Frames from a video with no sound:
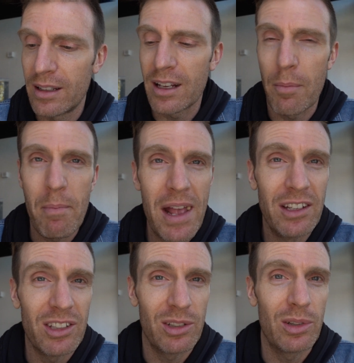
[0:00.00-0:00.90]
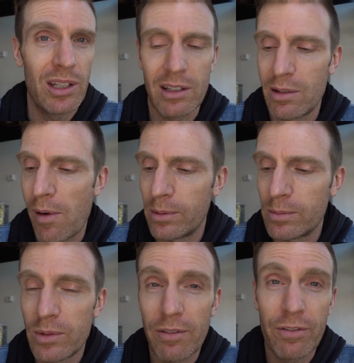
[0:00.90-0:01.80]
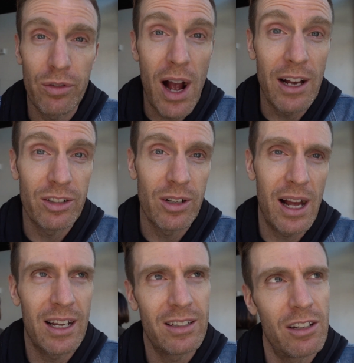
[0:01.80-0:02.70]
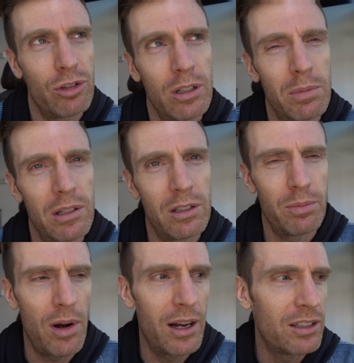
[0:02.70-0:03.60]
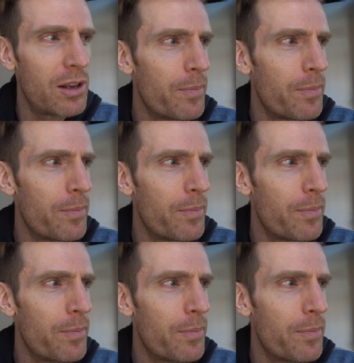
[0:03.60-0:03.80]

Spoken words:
amazingly fresh. I guess that shouldn't be a surprise.